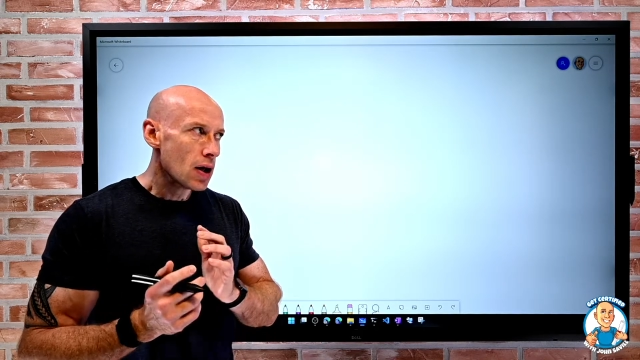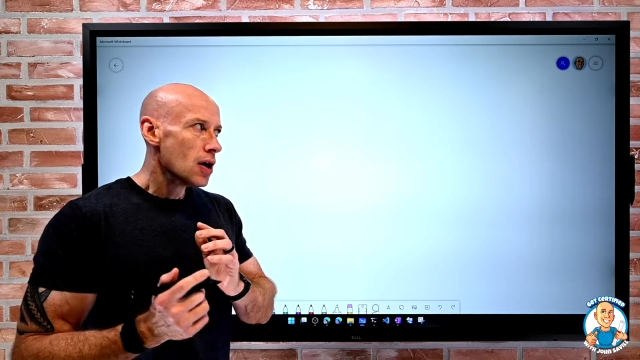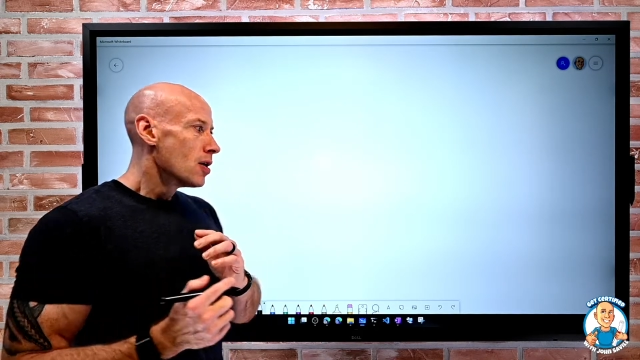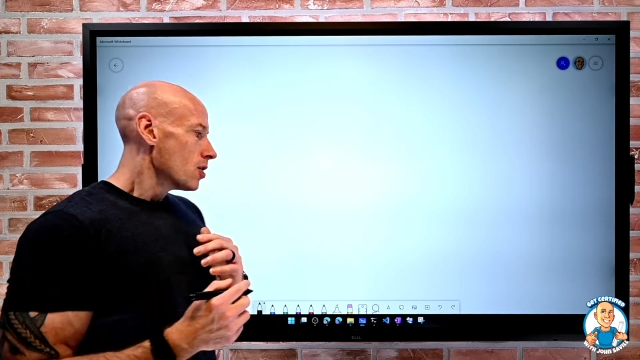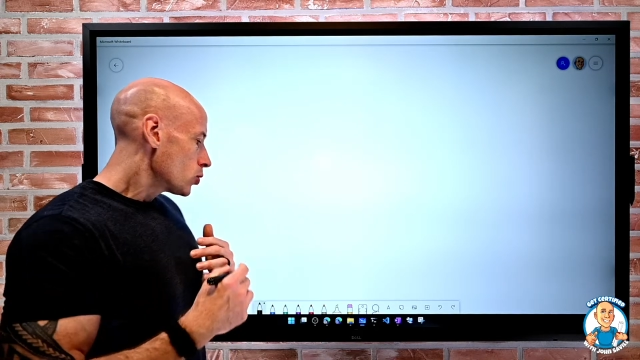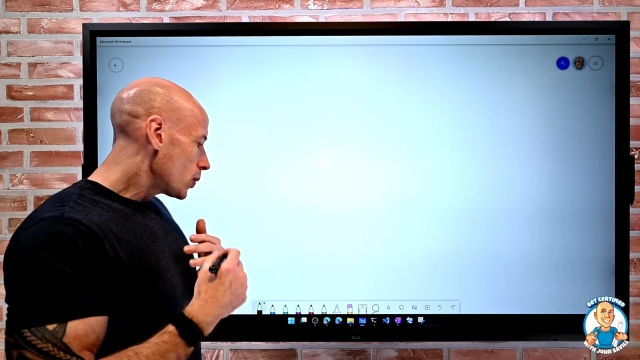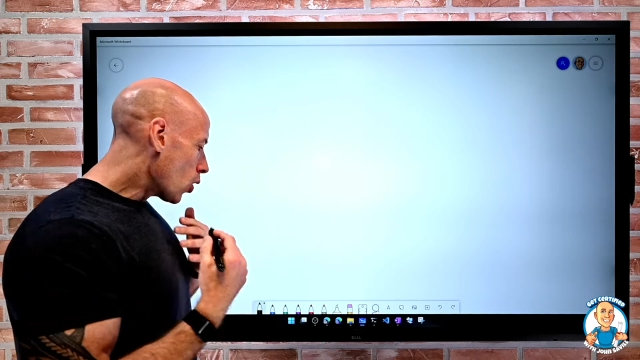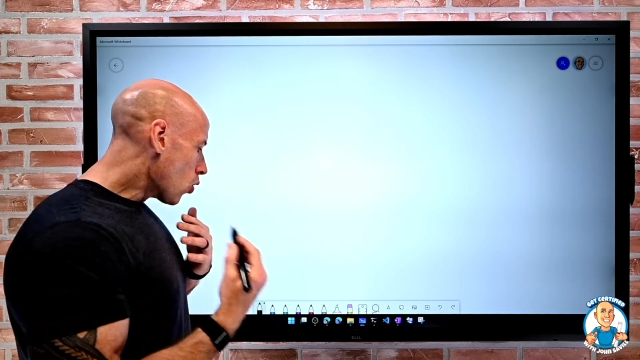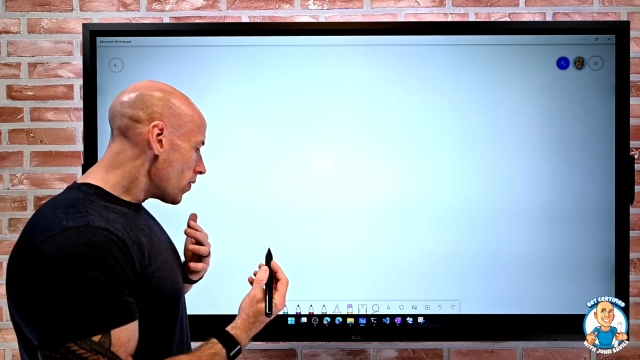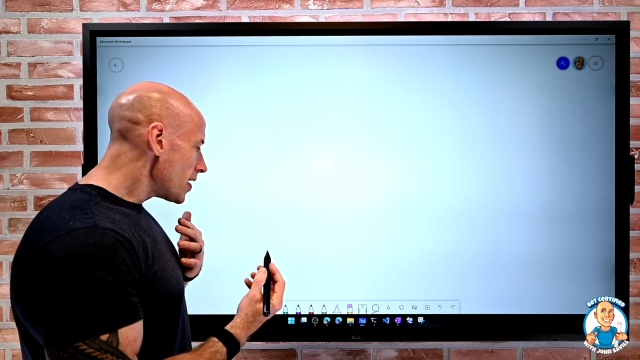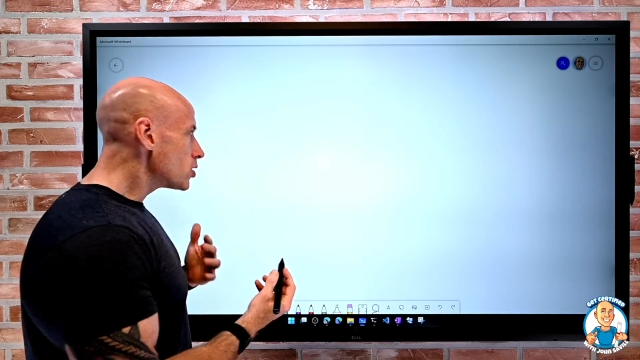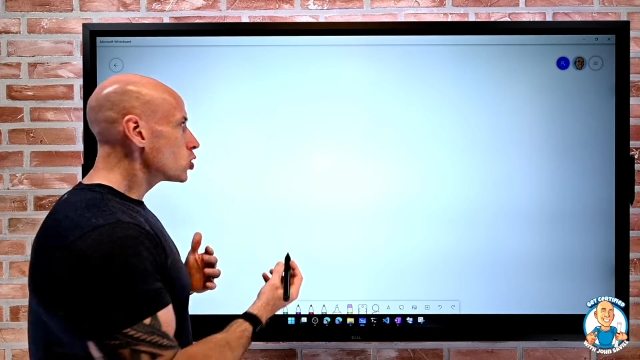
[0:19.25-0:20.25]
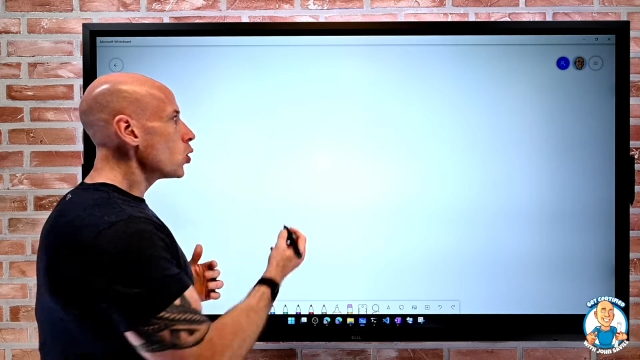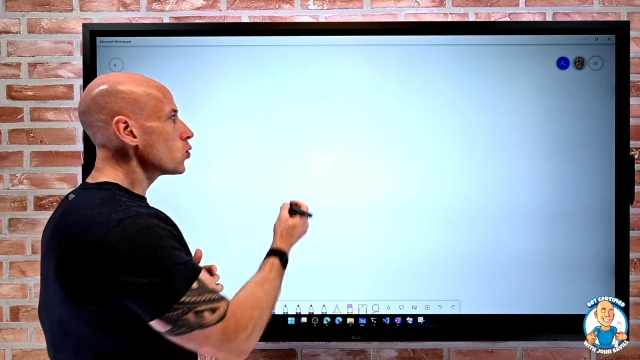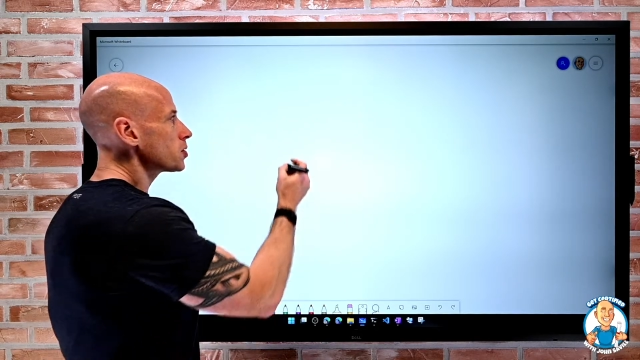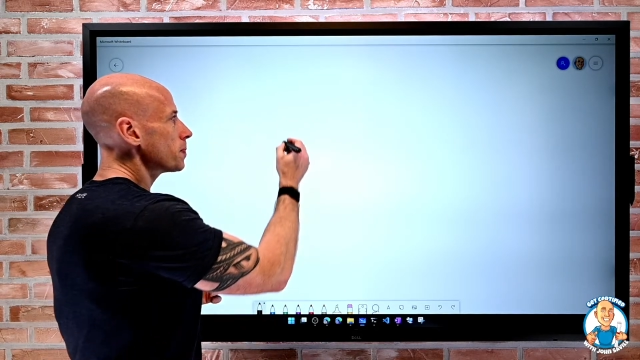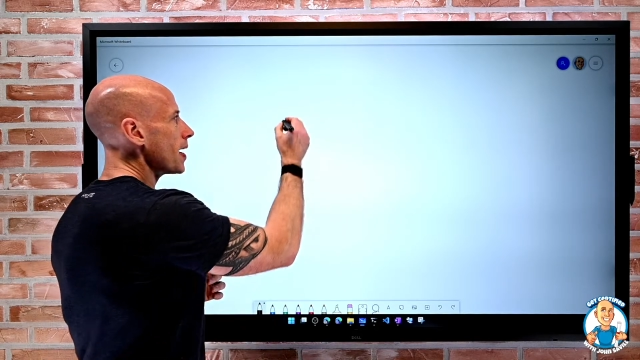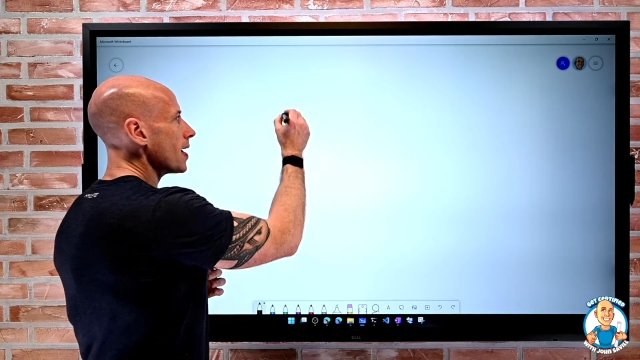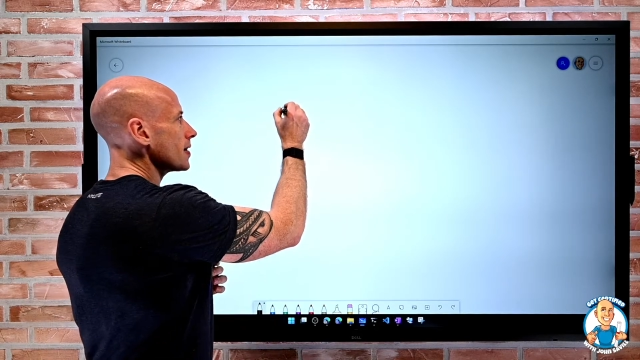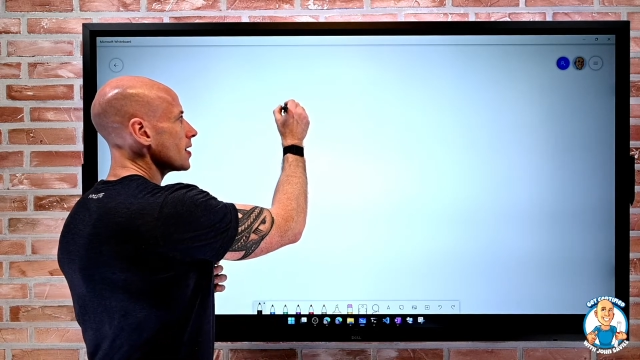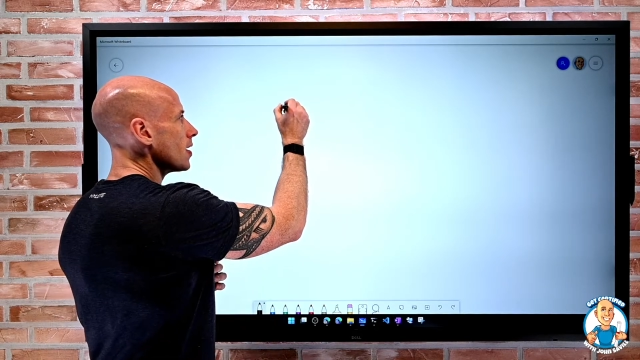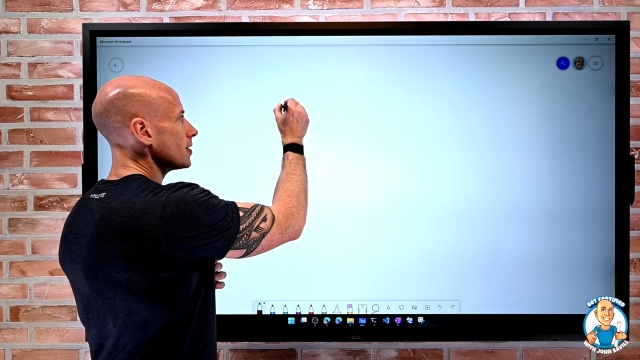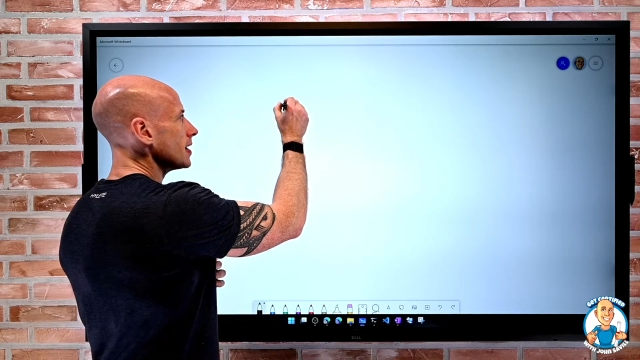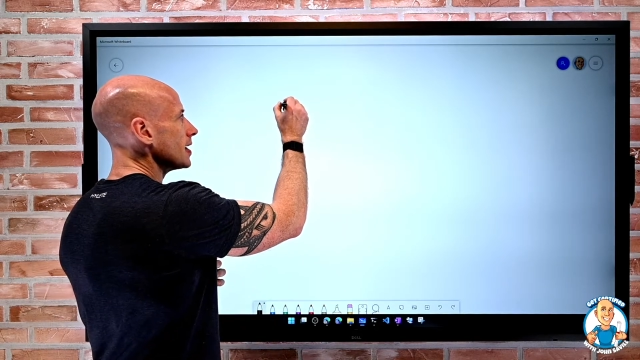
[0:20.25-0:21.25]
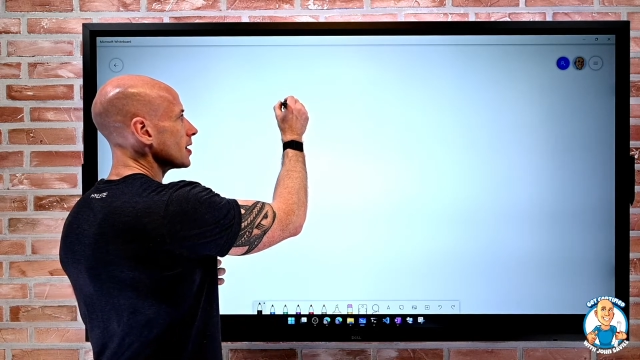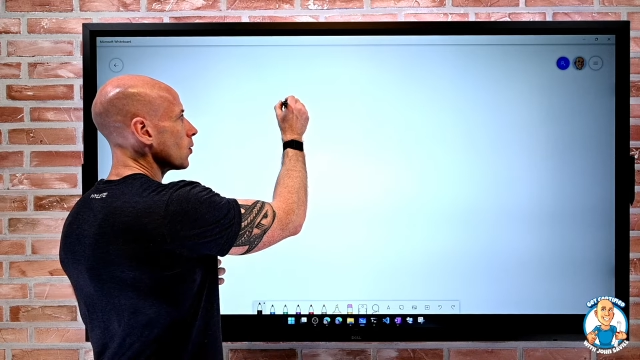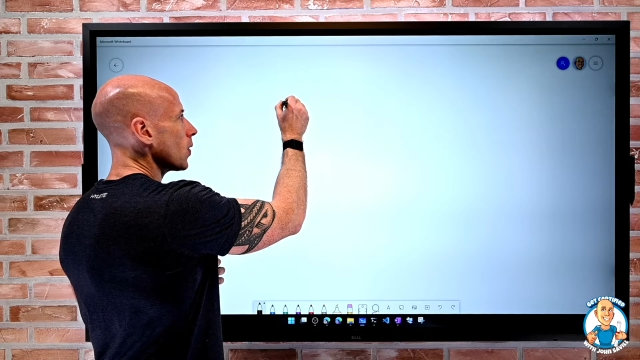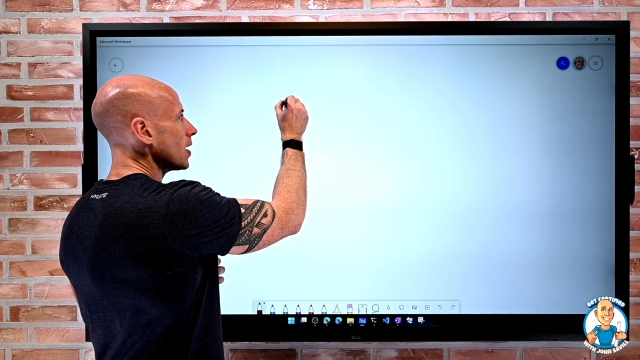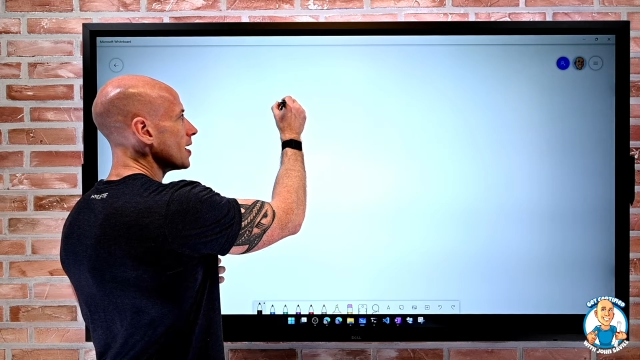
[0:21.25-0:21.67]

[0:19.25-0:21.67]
So we already talked about the idea that when